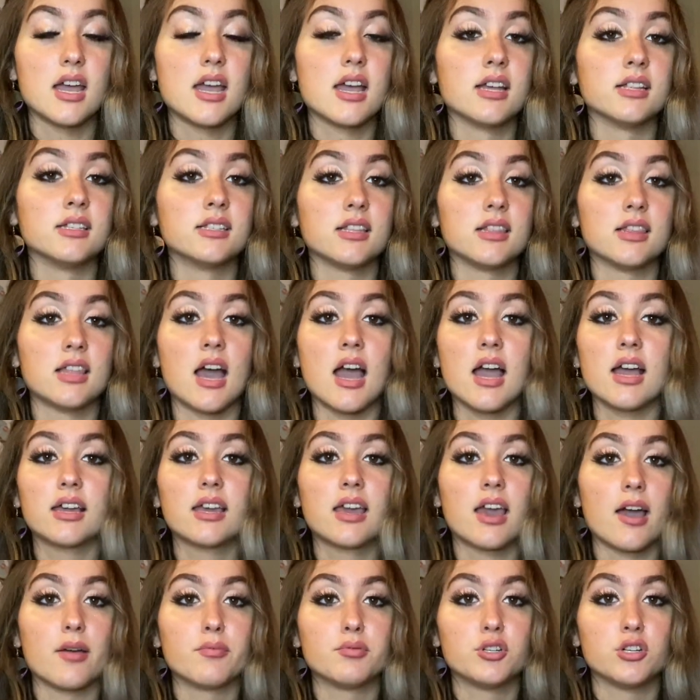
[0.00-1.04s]
and that
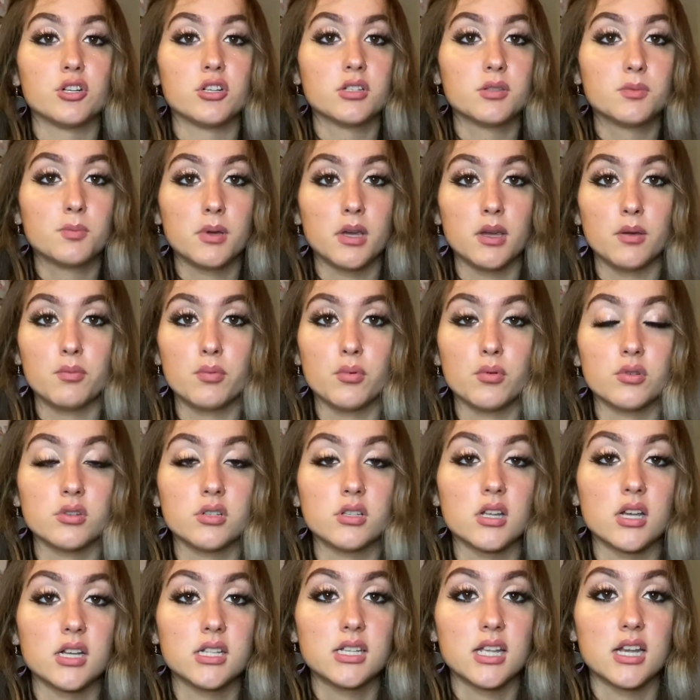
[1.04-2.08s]
captures people's
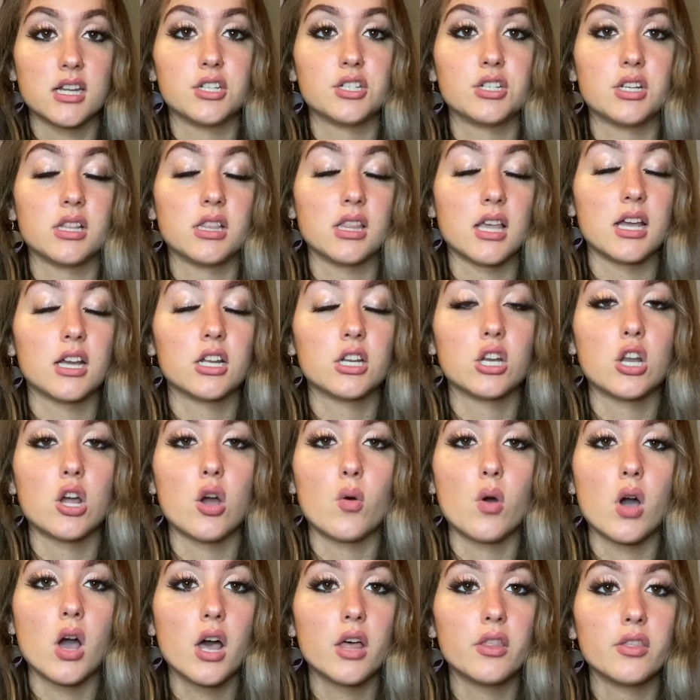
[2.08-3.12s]
attention like
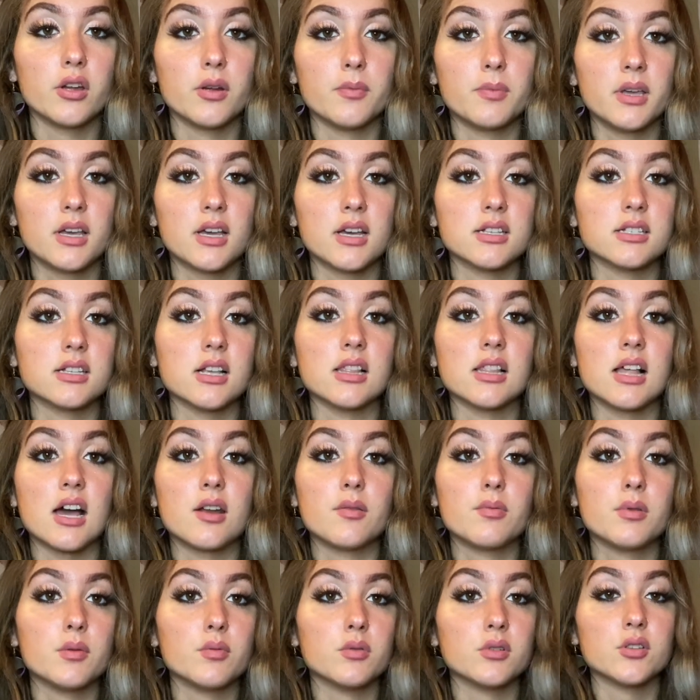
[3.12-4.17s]
no other, because a lot of
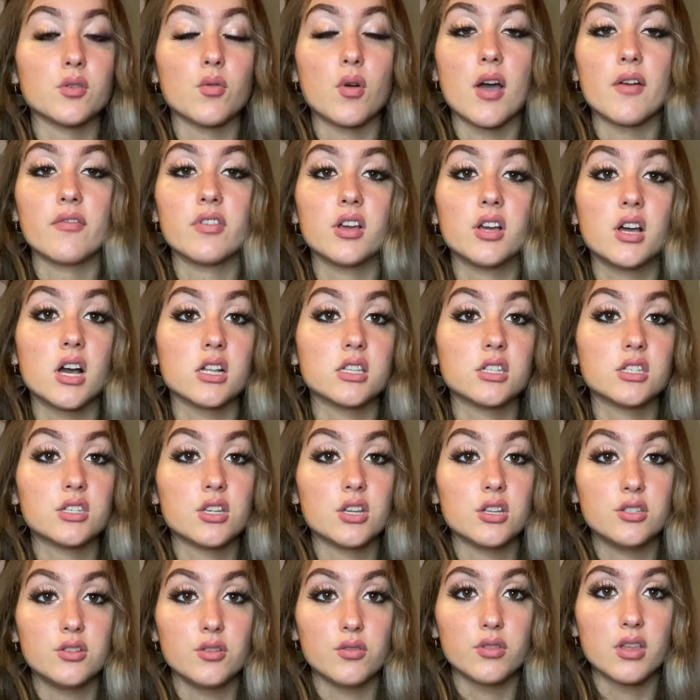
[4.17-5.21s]
people don't have the guts
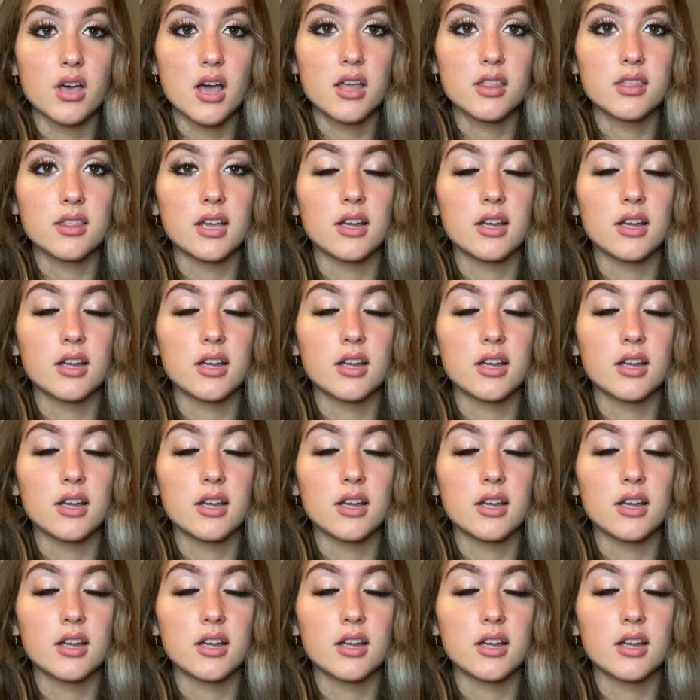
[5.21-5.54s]
to do that.